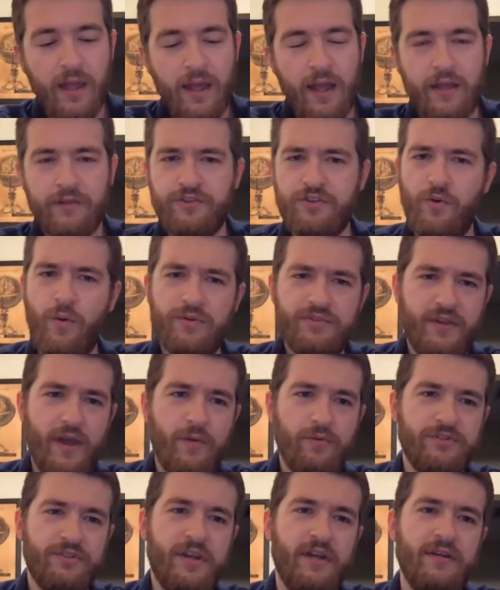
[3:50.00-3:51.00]
And so as I
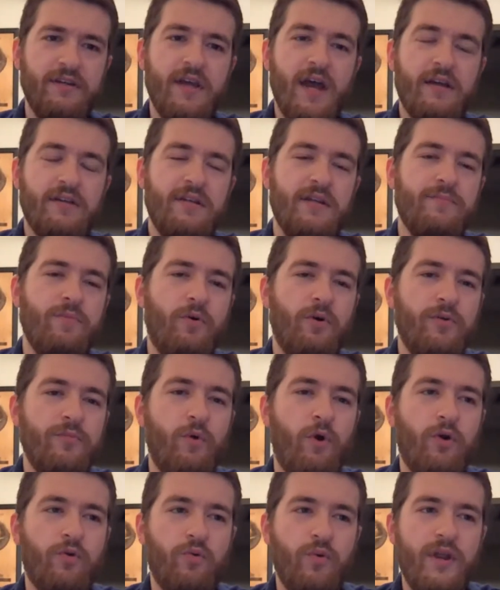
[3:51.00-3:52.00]
was conducting more and
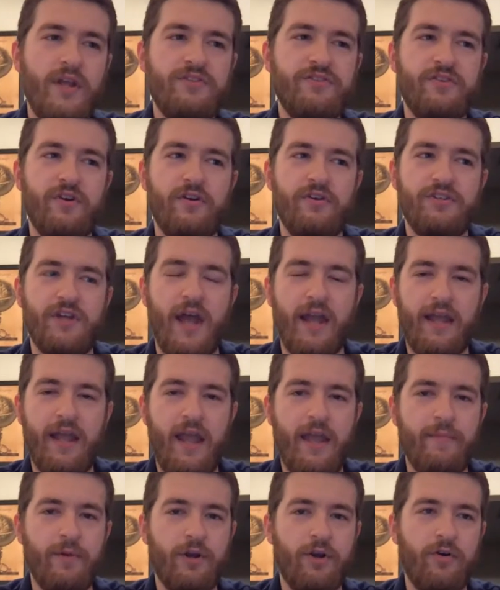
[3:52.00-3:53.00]
more research, I
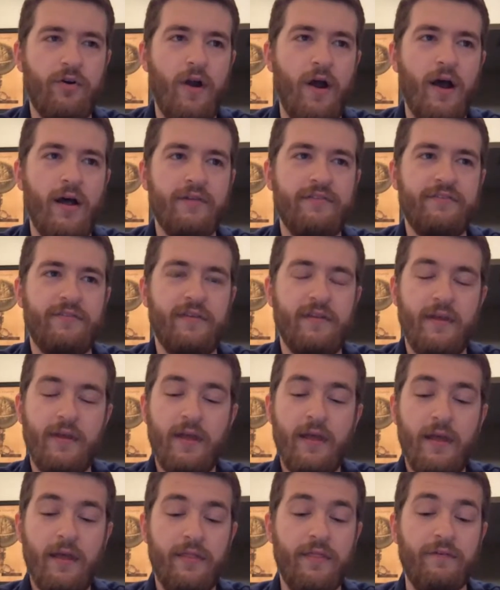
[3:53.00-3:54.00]
came across
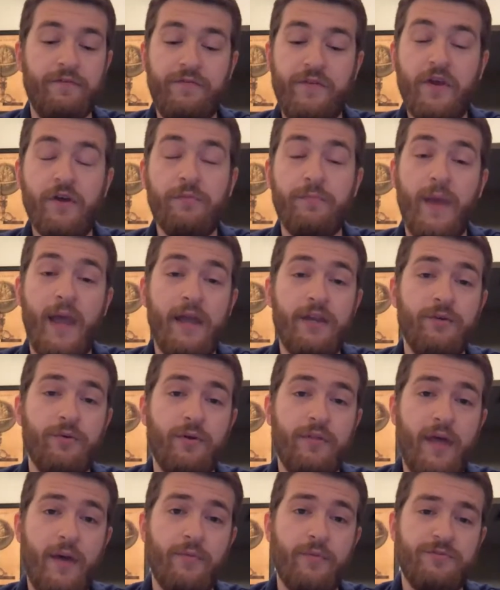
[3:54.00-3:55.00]
the field
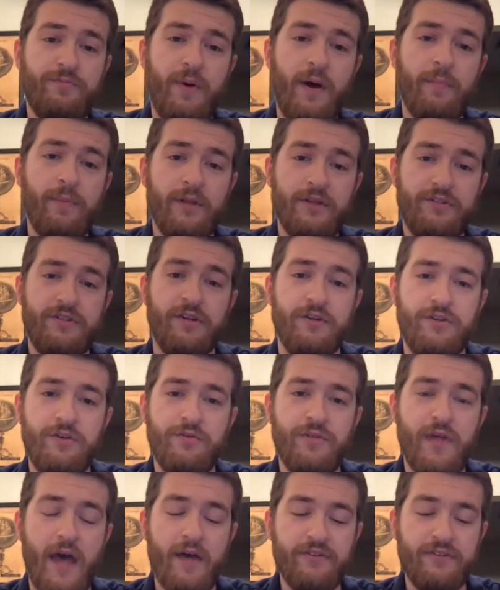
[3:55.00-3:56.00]
manual that was published in
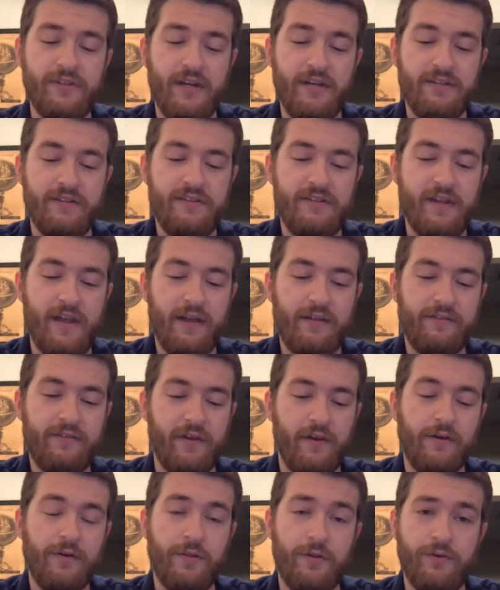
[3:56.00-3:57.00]
2006
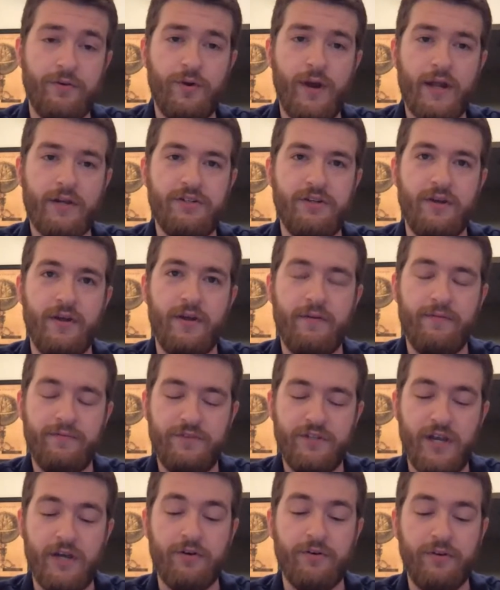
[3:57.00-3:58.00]
under the direction
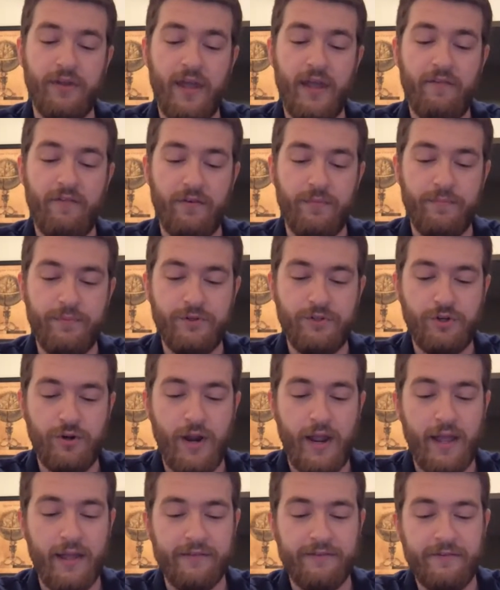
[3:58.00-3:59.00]
of General David
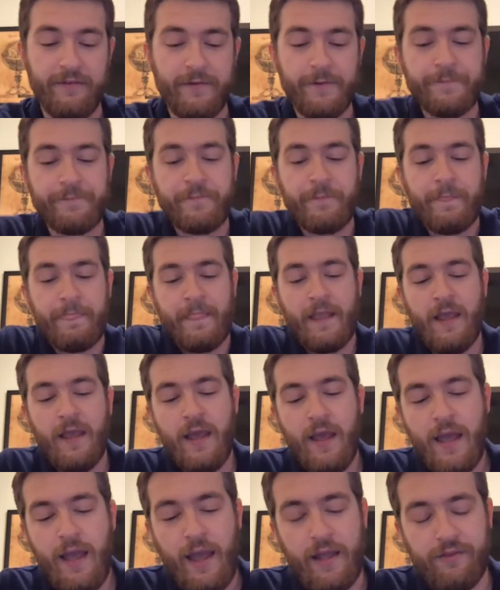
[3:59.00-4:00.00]
Petraeus.
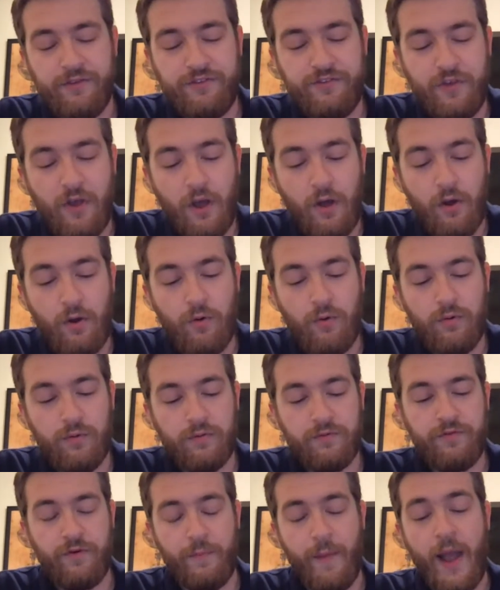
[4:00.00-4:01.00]
And
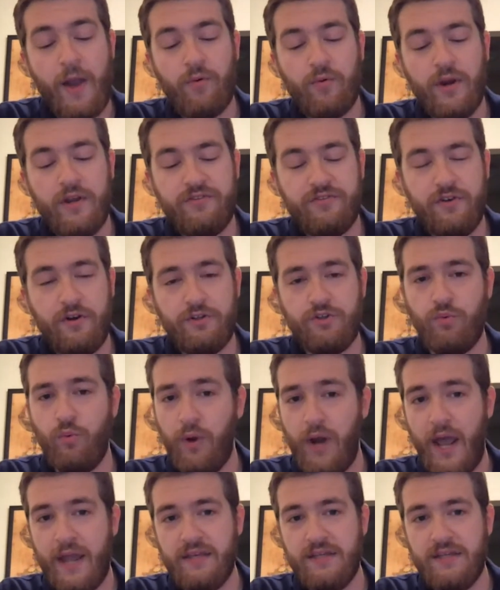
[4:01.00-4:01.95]
so for my research, what I